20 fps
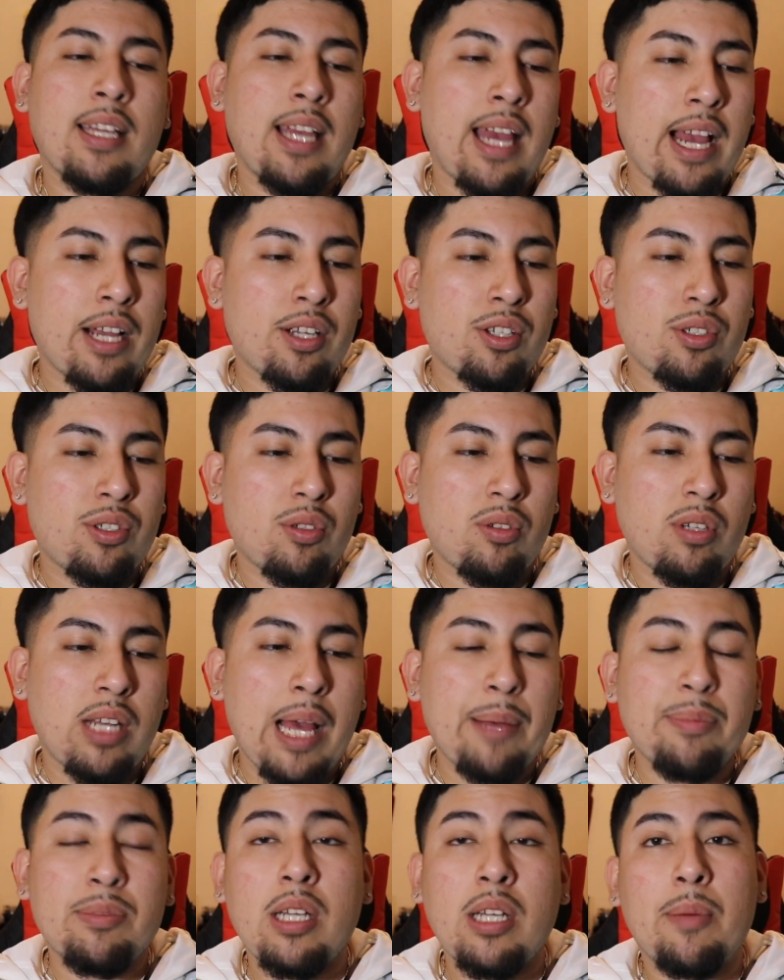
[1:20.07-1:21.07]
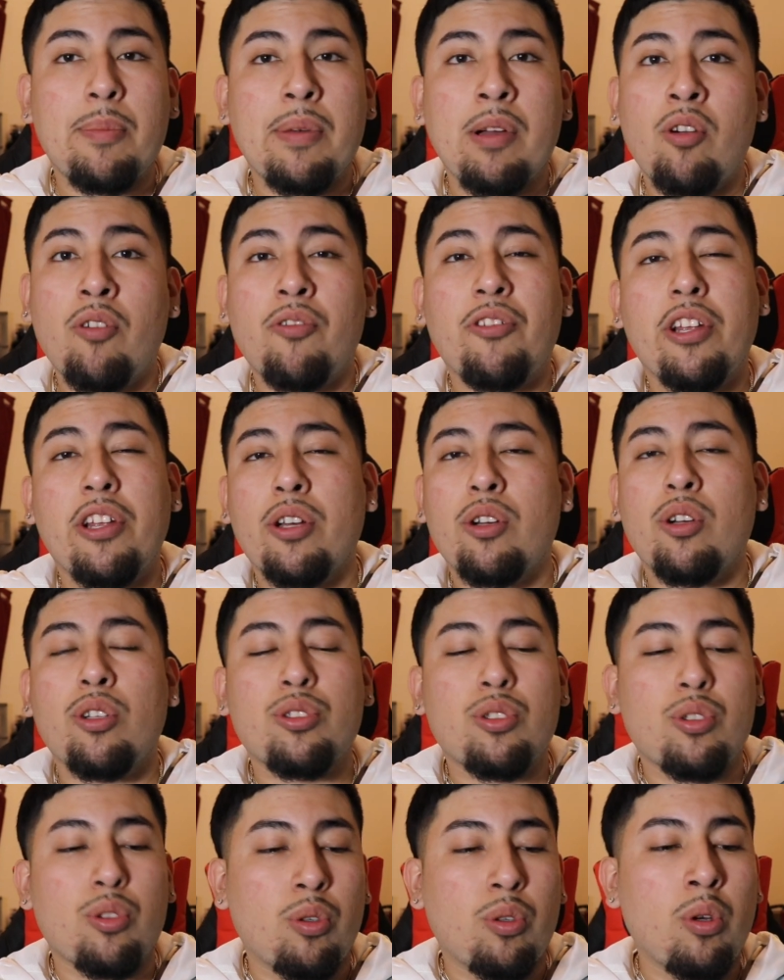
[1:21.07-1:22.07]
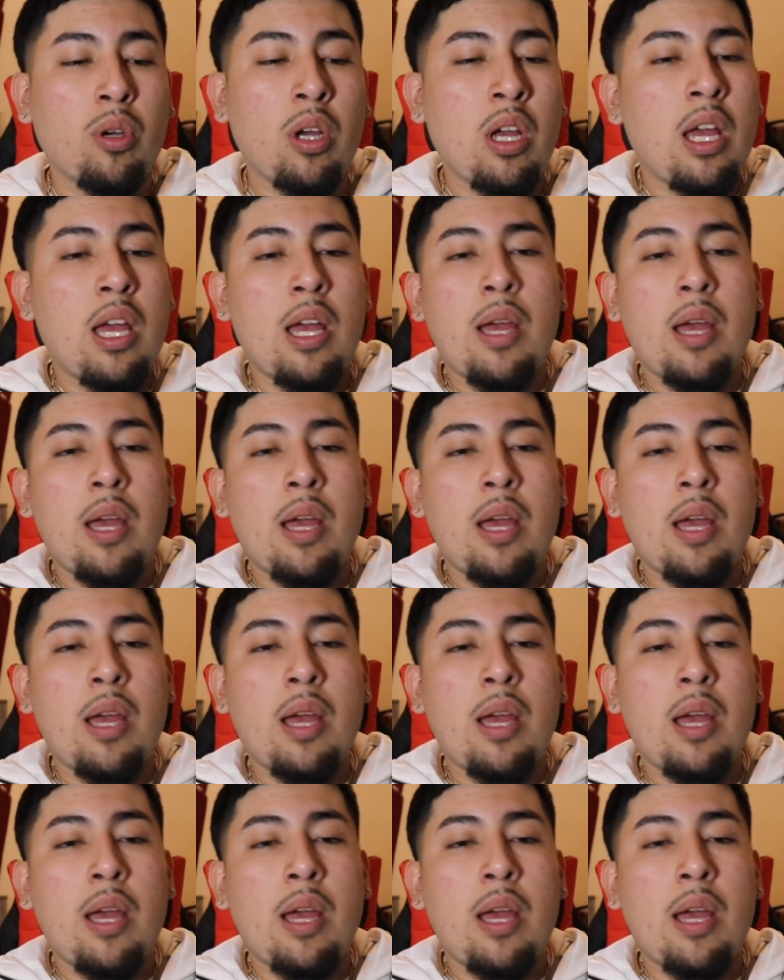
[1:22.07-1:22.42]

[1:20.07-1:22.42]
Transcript: actual laptop, and hopefully it goes through.